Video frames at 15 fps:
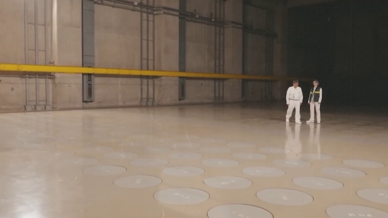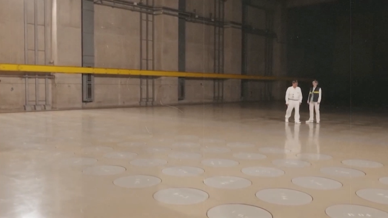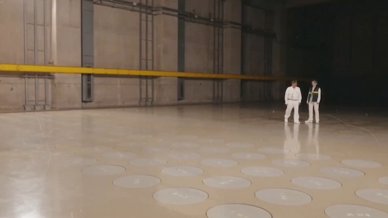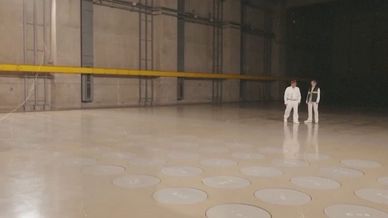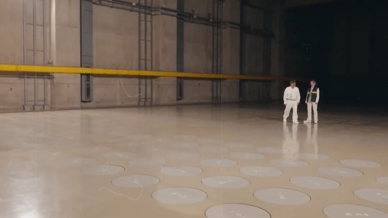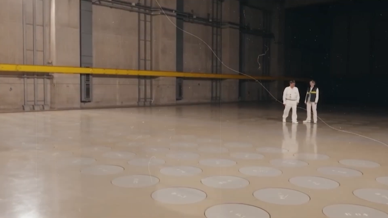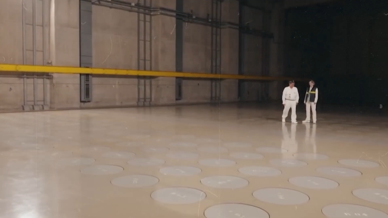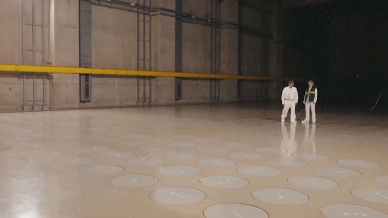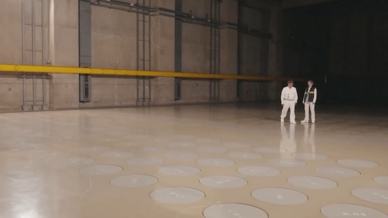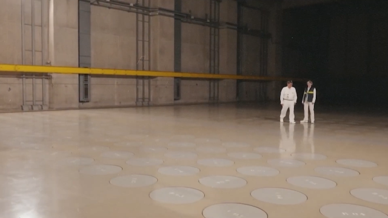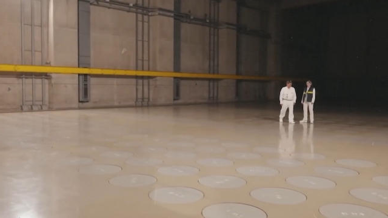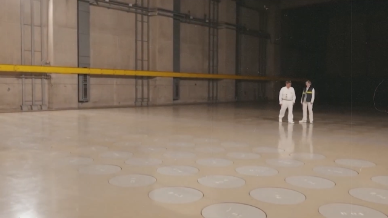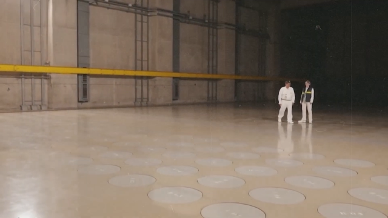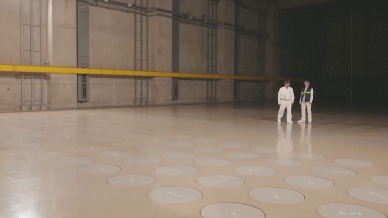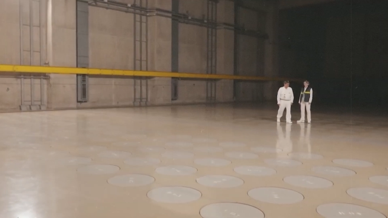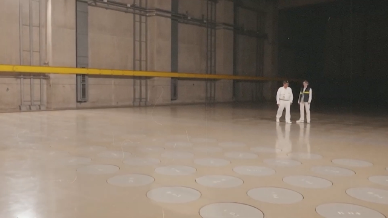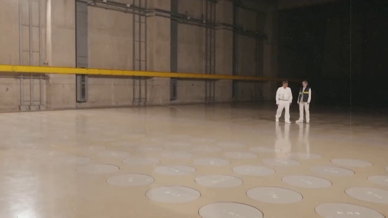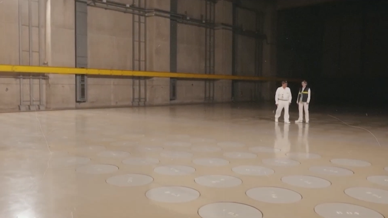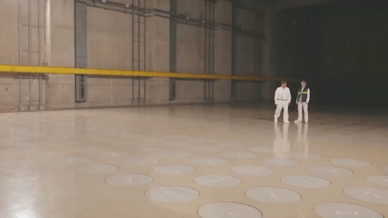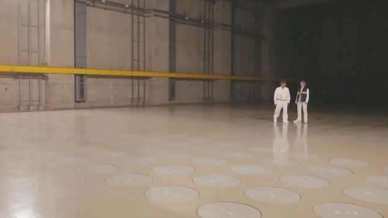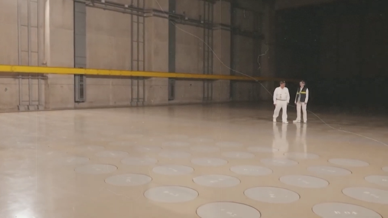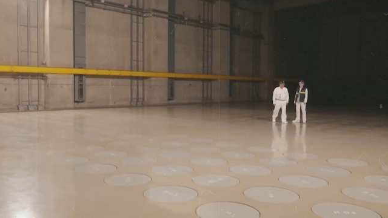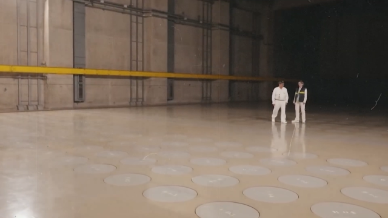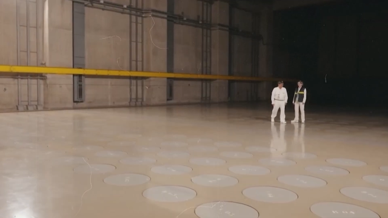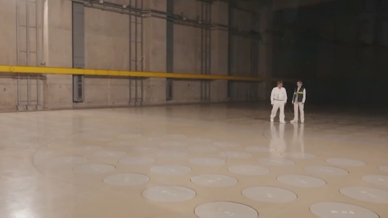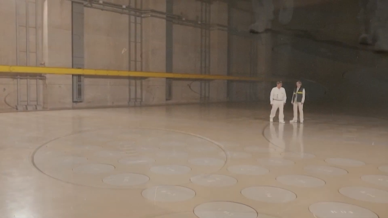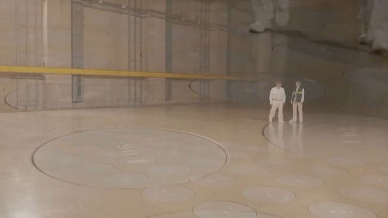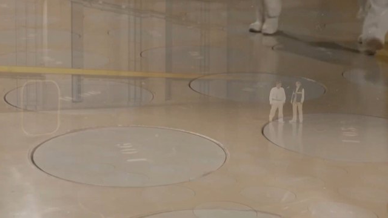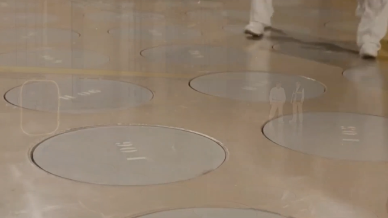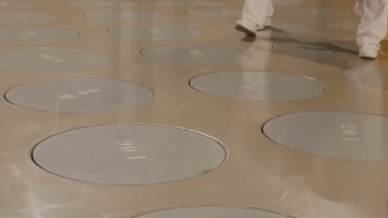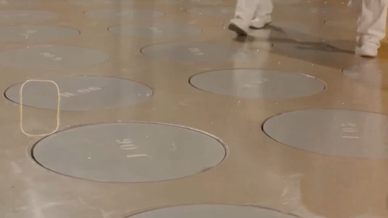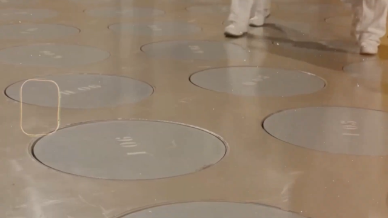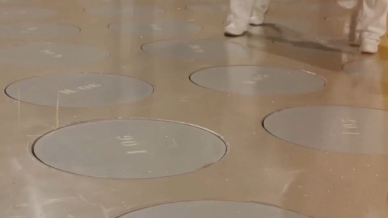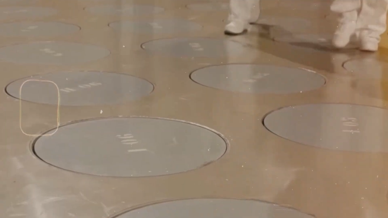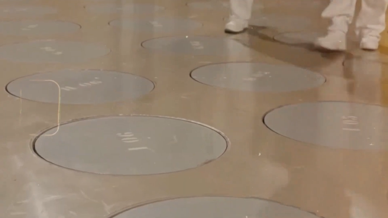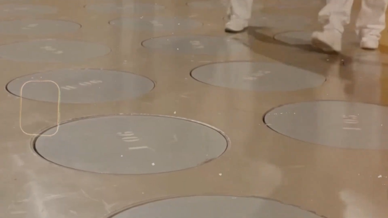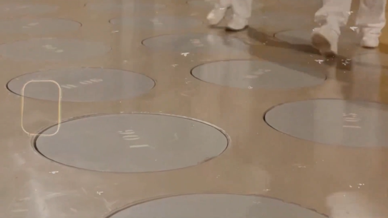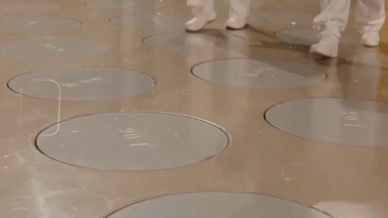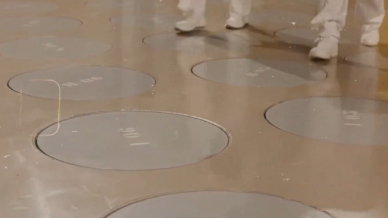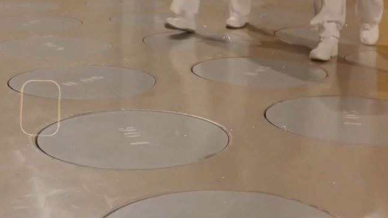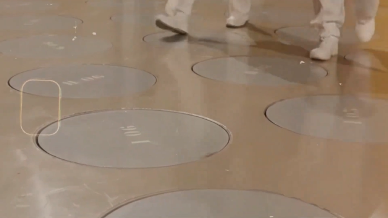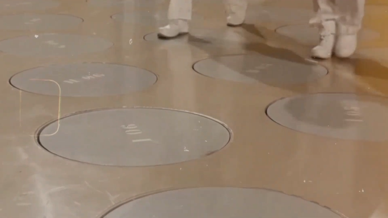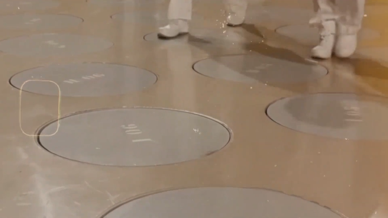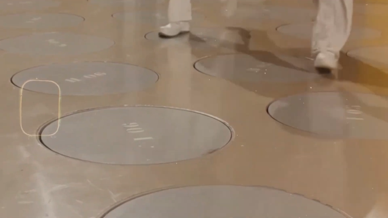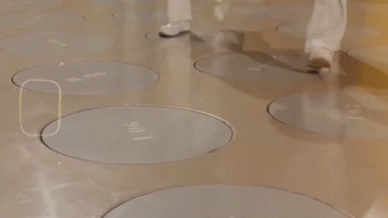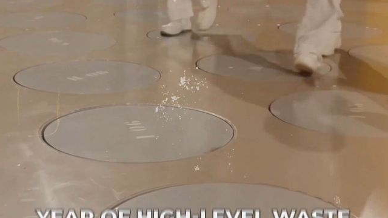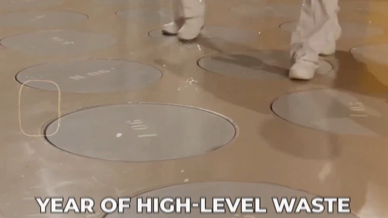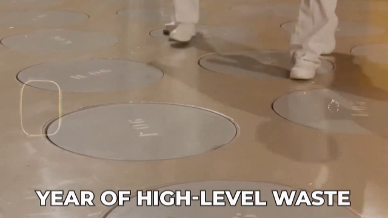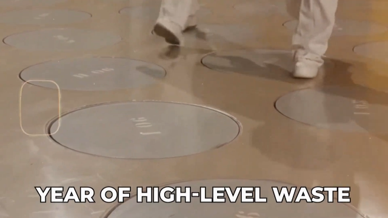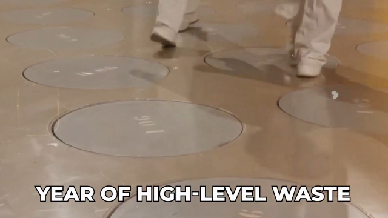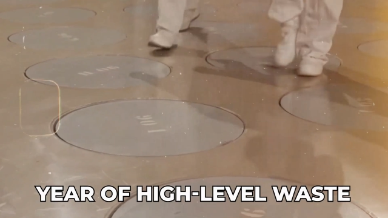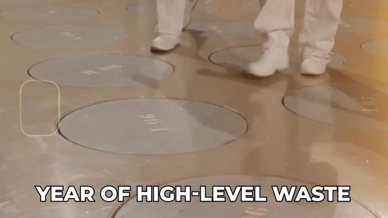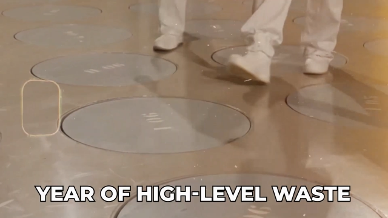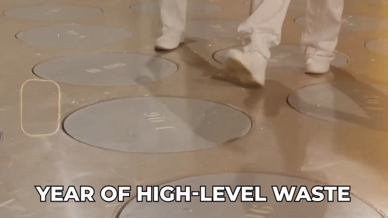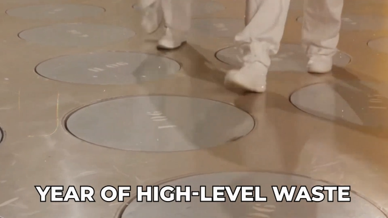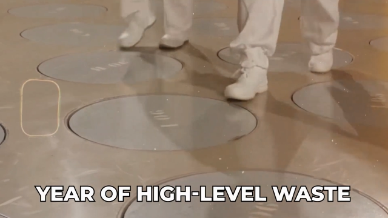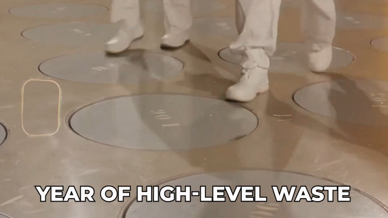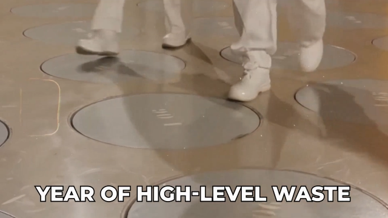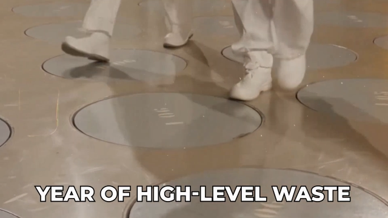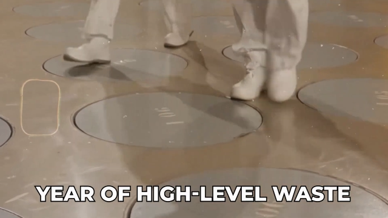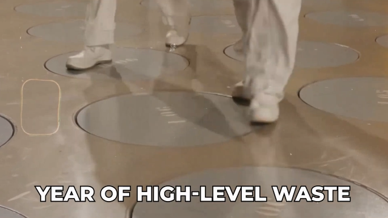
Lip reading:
(no speaker visible)